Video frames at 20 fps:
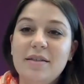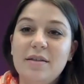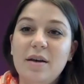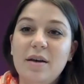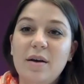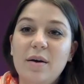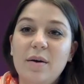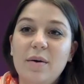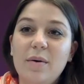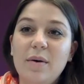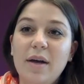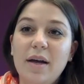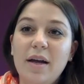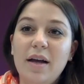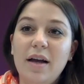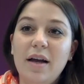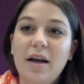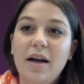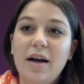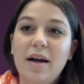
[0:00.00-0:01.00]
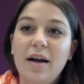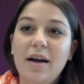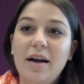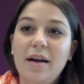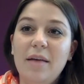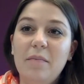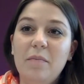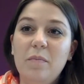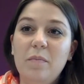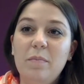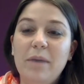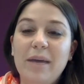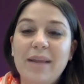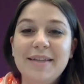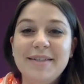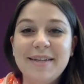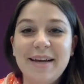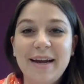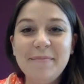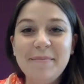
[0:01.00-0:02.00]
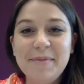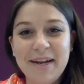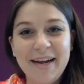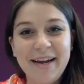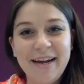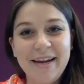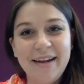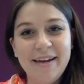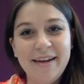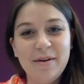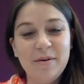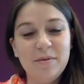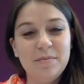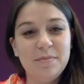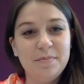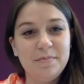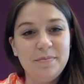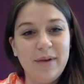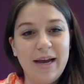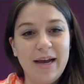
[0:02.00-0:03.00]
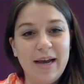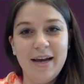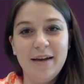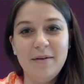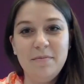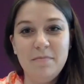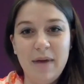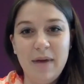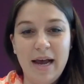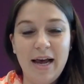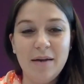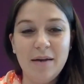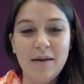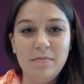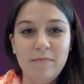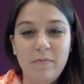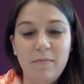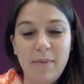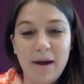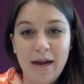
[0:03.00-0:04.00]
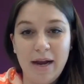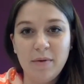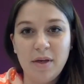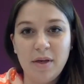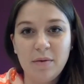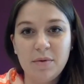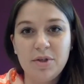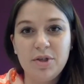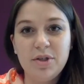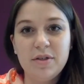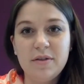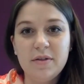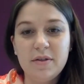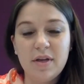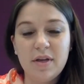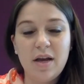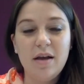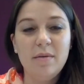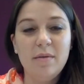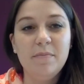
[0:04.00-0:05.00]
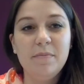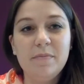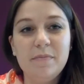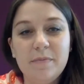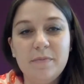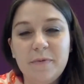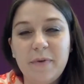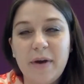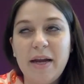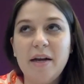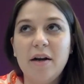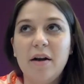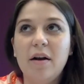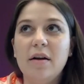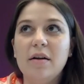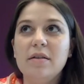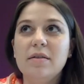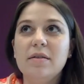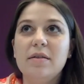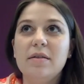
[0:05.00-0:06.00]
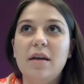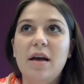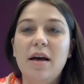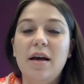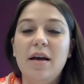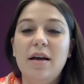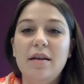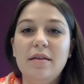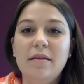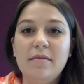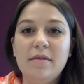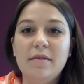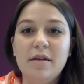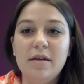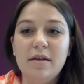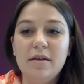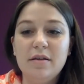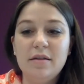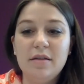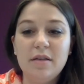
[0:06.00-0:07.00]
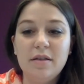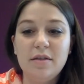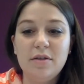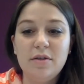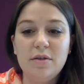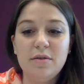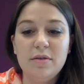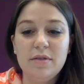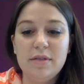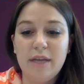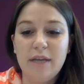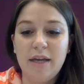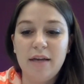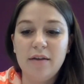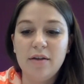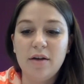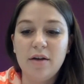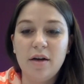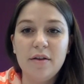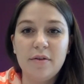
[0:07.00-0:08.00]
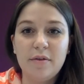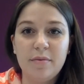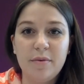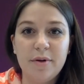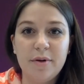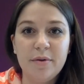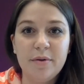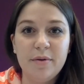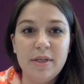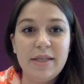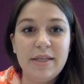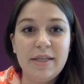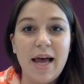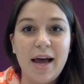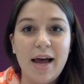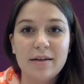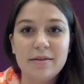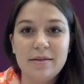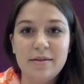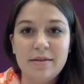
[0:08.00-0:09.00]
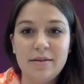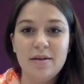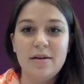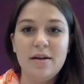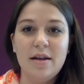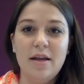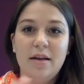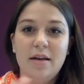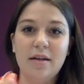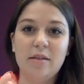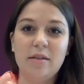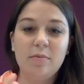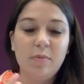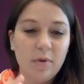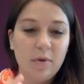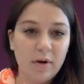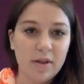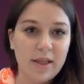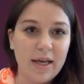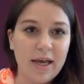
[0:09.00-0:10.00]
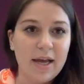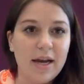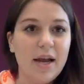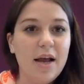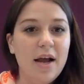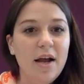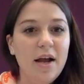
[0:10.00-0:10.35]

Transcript: So by the time that I had my week, which is fine arts, these students had gone through the text and explored that